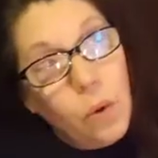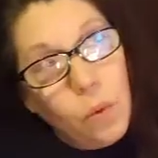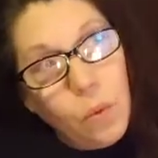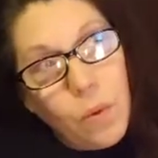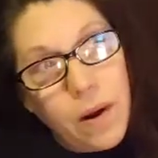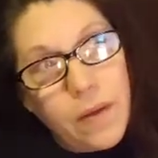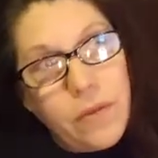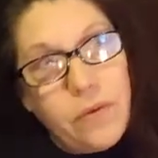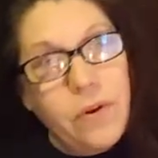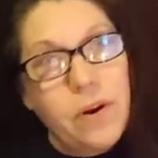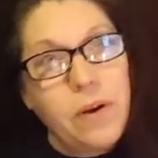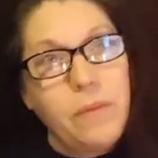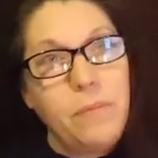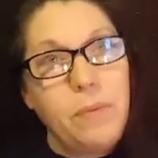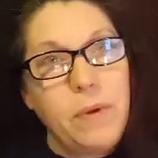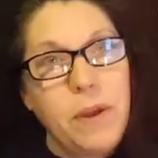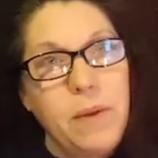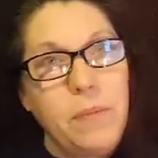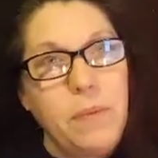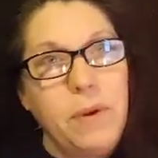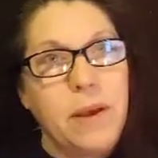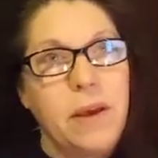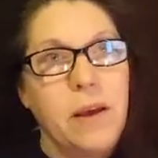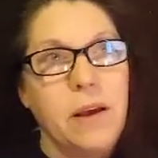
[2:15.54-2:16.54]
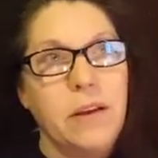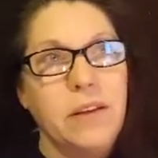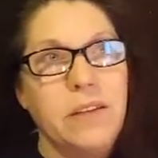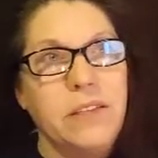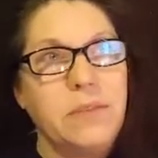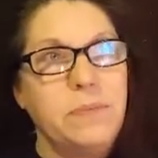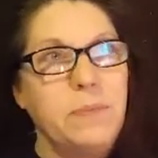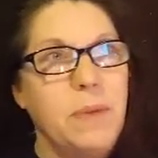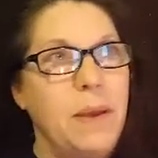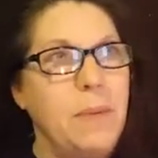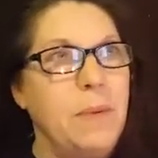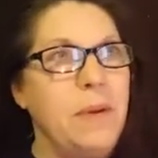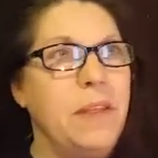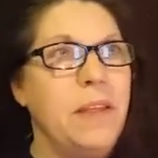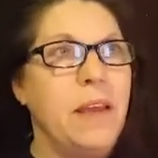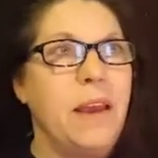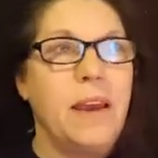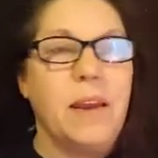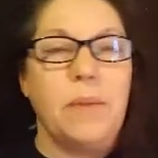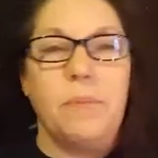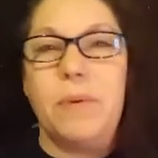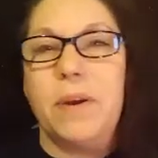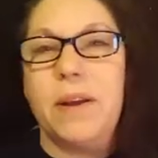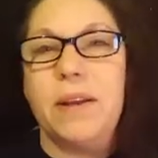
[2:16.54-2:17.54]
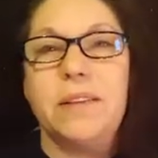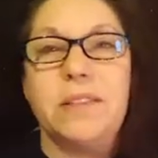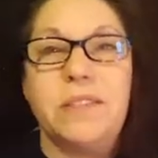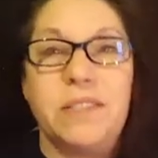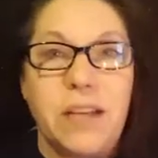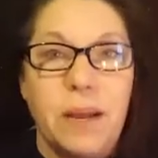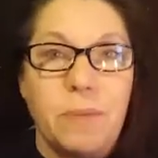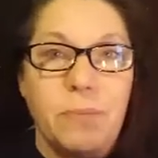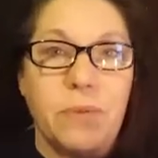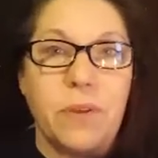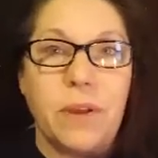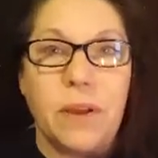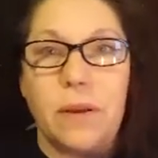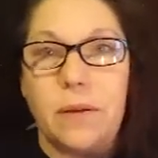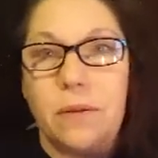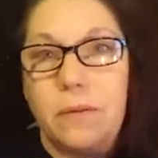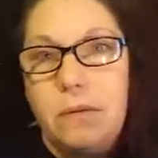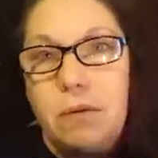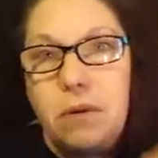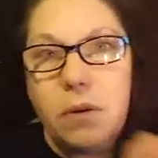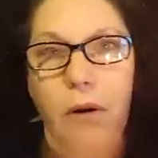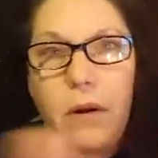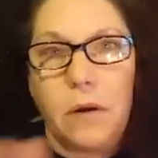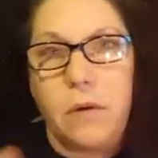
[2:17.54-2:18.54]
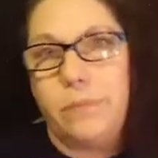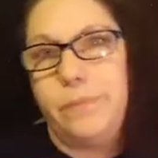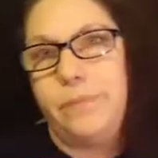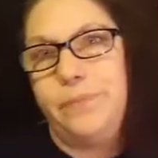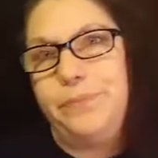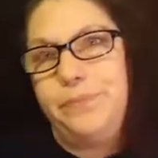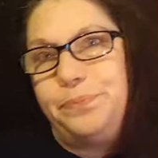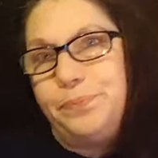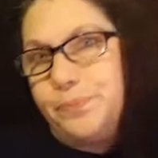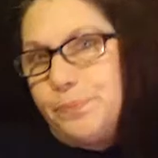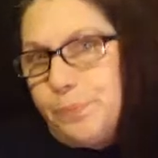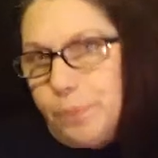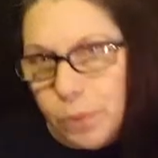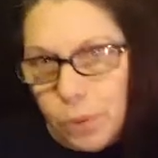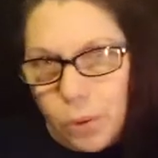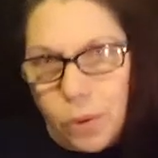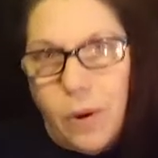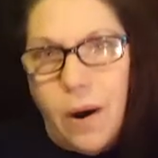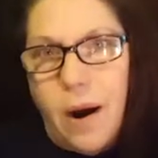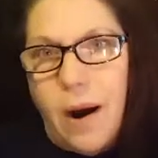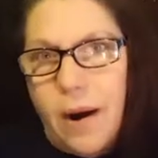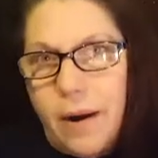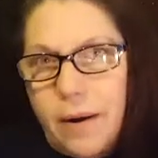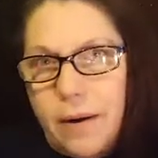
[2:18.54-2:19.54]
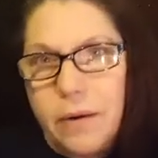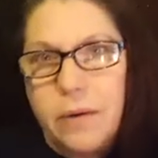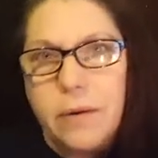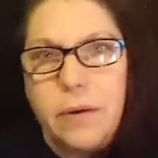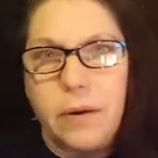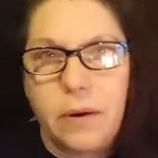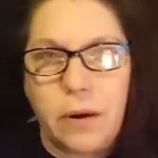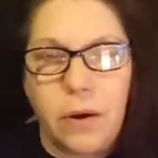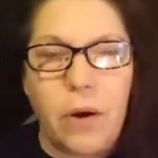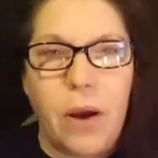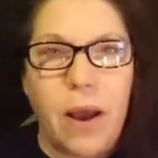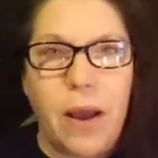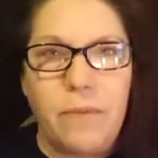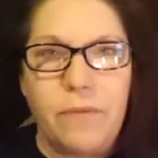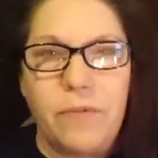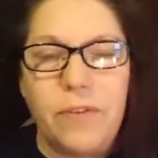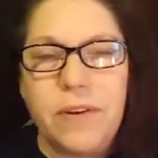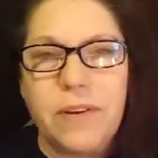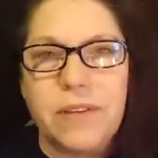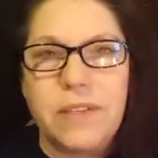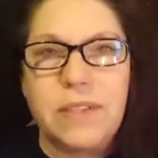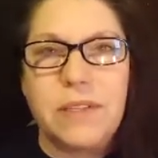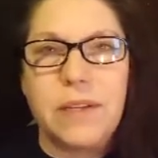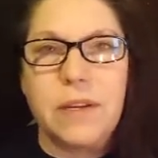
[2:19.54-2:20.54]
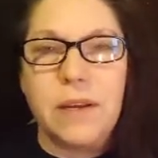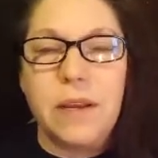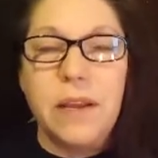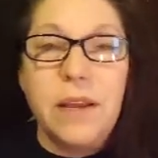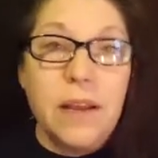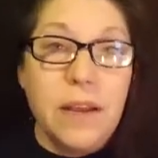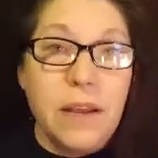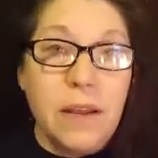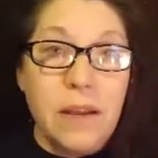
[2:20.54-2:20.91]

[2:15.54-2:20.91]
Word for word: Whether it be because maybe they had bitten something, you know, prior, you know, obviously.